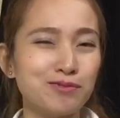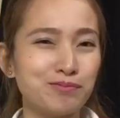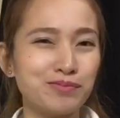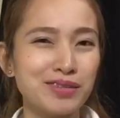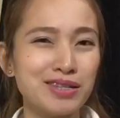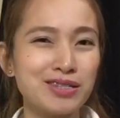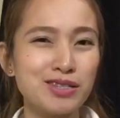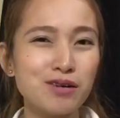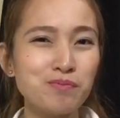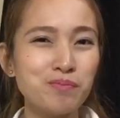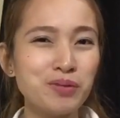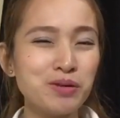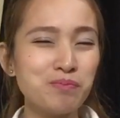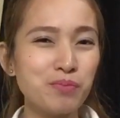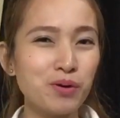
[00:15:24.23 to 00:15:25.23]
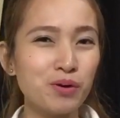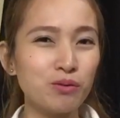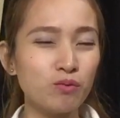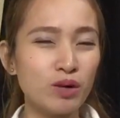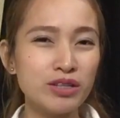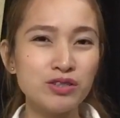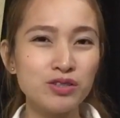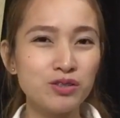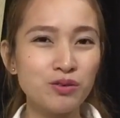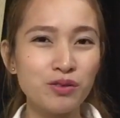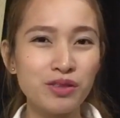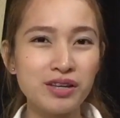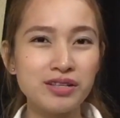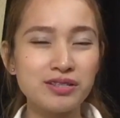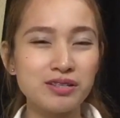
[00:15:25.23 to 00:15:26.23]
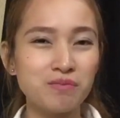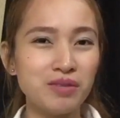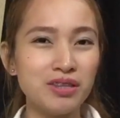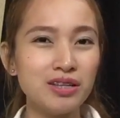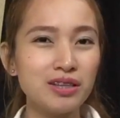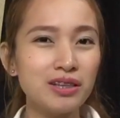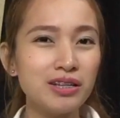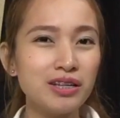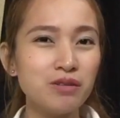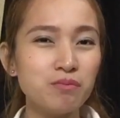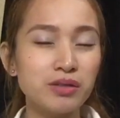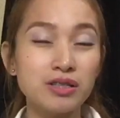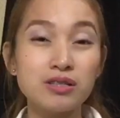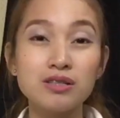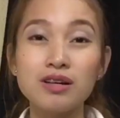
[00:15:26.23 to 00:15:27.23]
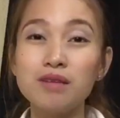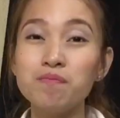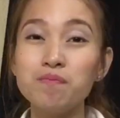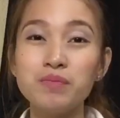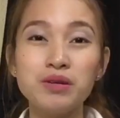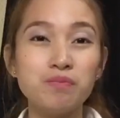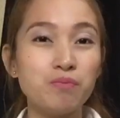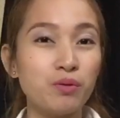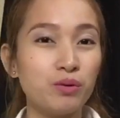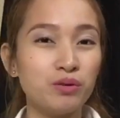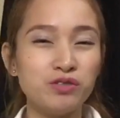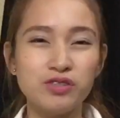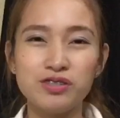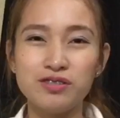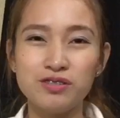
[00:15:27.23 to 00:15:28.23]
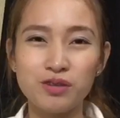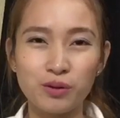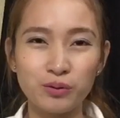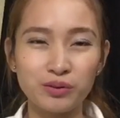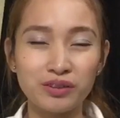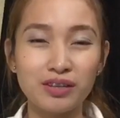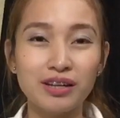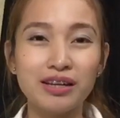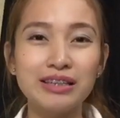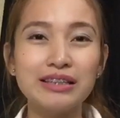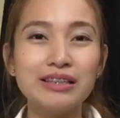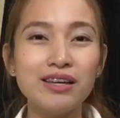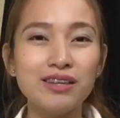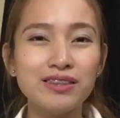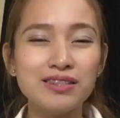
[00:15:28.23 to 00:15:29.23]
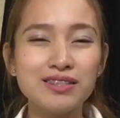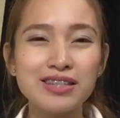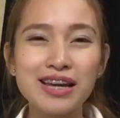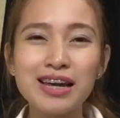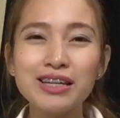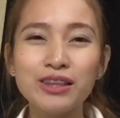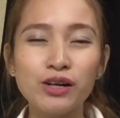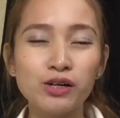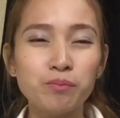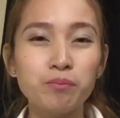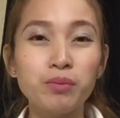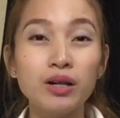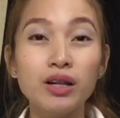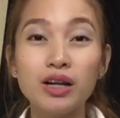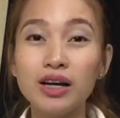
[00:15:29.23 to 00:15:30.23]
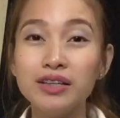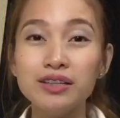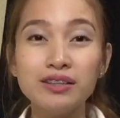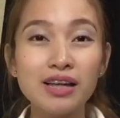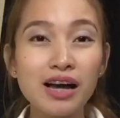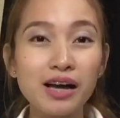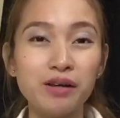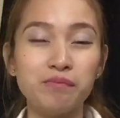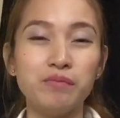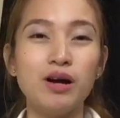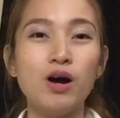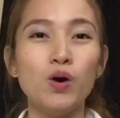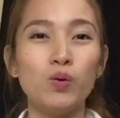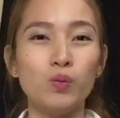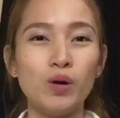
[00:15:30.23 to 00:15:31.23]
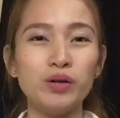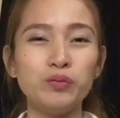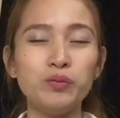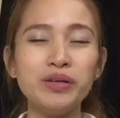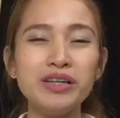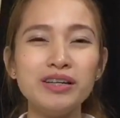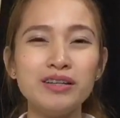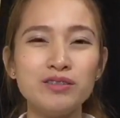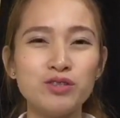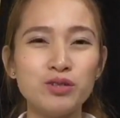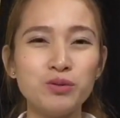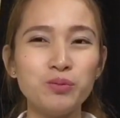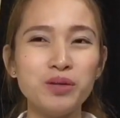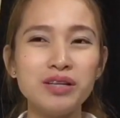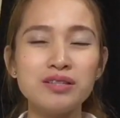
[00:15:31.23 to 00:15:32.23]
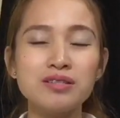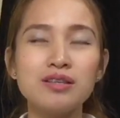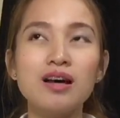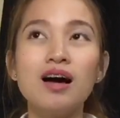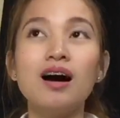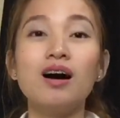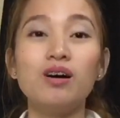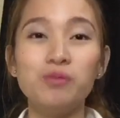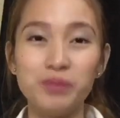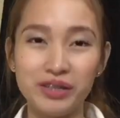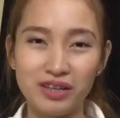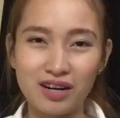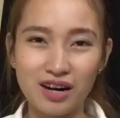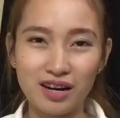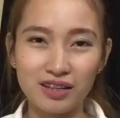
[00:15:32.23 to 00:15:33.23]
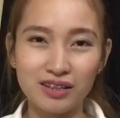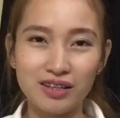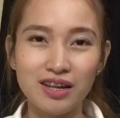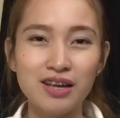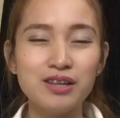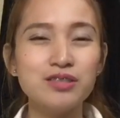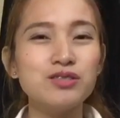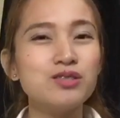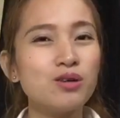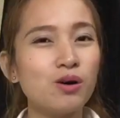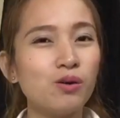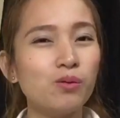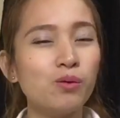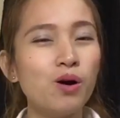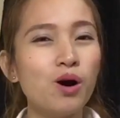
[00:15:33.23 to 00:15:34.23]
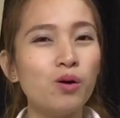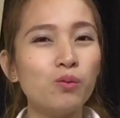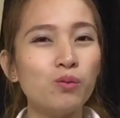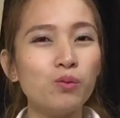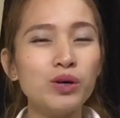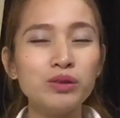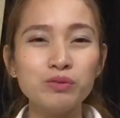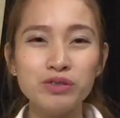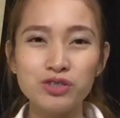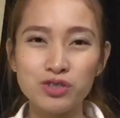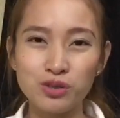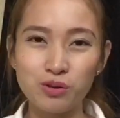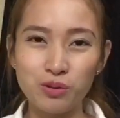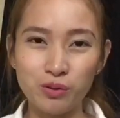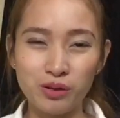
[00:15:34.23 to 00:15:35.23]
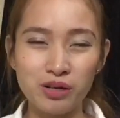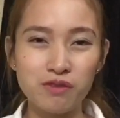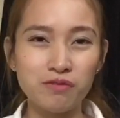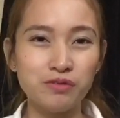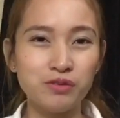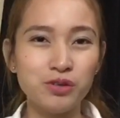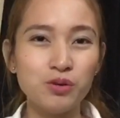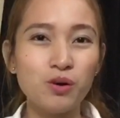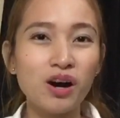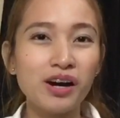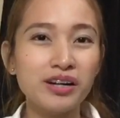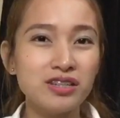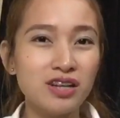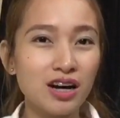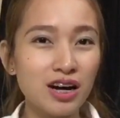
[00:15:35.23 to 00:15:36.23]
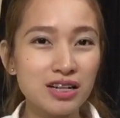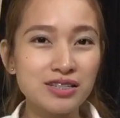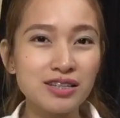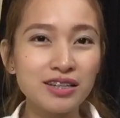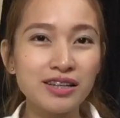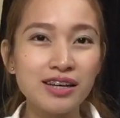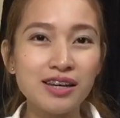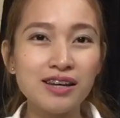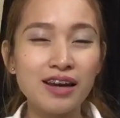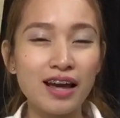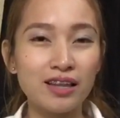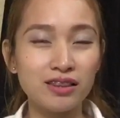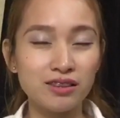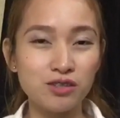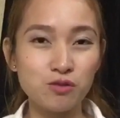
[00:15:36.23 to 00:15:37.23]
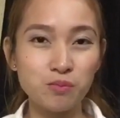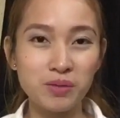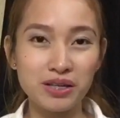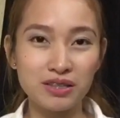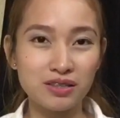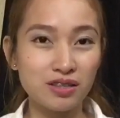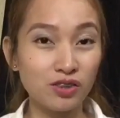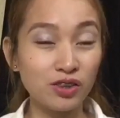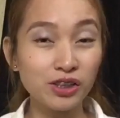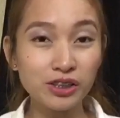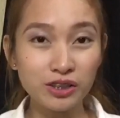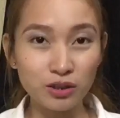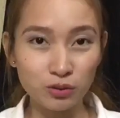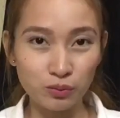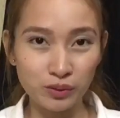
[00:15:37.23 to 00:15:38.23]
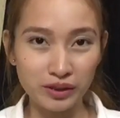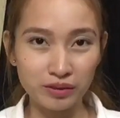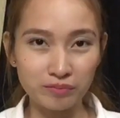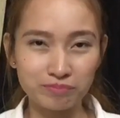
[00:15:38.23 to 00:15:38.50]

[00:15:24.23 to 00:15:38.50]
some people want to do things immediately, but some people just don't. They take their bloody time. 1 week, 2 weeks, oh my god. So, what would you do if you are the hustle king and you meet the turtle queen?